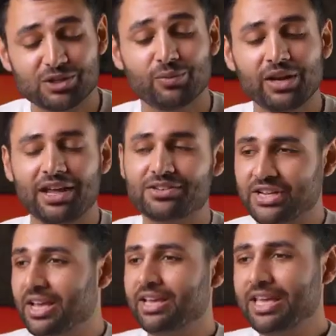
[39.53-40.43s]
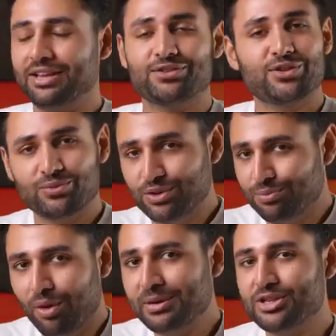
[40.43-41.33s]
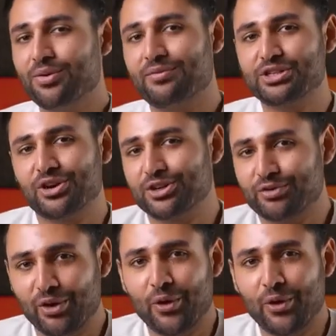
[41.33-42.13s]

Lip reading: on one hand, yes, you probably do have a charger at